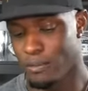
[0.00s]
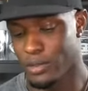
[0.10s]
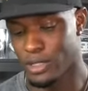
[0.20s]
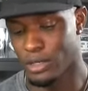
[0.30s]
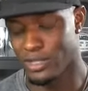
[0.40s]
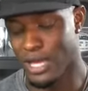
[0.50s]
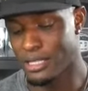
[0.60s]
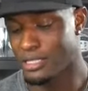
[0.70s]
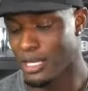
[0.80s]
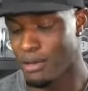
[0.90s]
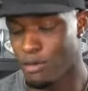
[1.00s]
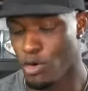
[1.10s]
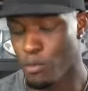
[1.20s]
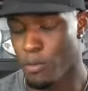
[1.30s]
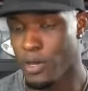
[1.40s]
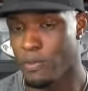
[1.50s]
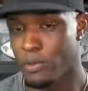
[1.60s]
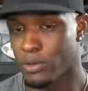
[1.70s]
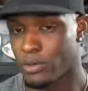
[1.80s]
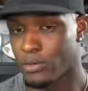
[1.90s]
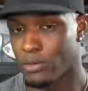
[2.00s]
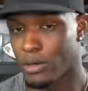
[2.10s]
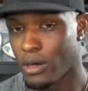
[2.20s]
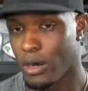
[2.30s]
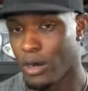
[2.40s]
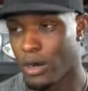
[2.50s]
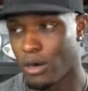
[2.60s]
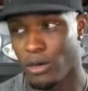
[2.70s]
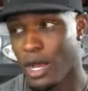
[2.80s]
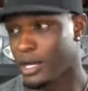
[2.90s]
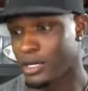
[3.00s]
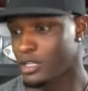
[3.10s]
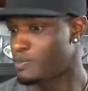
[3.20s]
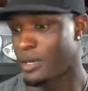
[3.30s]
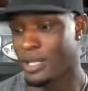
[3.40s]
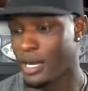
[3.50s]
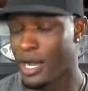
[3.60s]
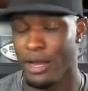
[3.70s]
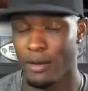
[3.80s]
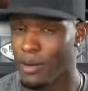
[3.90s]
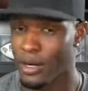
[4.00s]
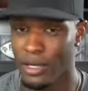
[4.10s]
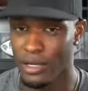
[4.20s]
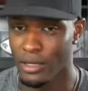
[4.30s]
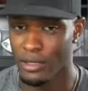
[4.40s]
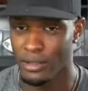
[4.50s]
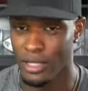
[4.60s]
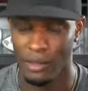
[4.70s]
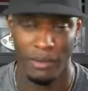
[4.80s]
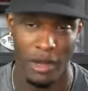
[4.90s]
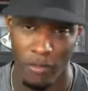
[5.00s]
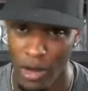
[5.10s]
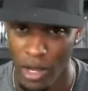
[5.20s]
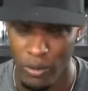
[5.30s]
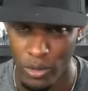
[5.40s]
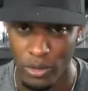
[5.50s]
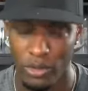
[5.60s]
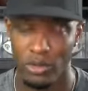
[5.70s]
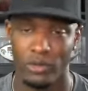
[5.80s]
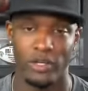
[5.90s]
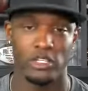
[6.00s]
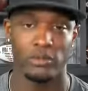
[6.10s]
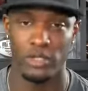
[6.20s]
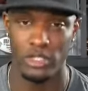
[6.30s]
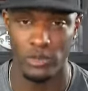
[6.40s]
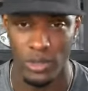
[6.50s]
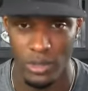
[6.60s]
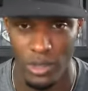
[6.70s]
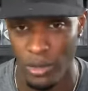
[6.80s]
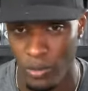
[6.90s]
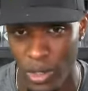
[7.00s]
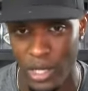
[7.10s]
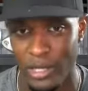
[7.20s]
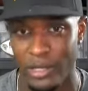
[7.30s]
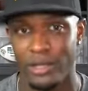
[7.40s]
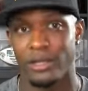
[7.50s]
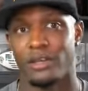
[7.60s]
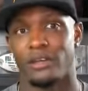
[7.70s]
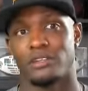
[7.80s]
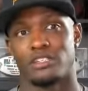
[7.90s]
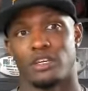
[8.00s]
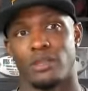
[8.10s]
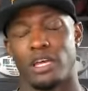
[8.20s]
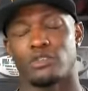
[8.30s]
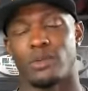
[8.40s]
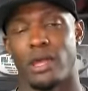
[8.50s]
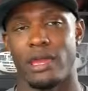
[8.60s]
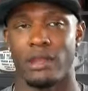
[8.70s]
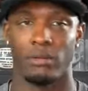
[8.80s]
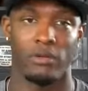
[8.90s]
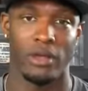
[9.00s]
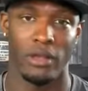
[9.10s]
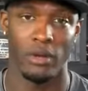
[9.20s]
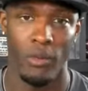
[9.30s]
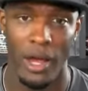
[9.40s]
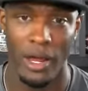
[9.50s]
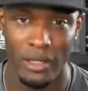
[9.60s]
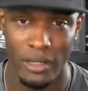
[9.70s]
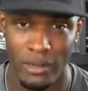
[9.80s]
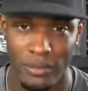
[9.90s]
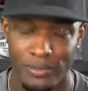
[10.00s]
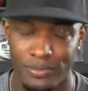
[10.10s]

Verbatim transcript: But that same group of people are not going to spend that kind of money like Matt Ryan will or Reggie Bush will on wine. So that's when I ended up creating a wine club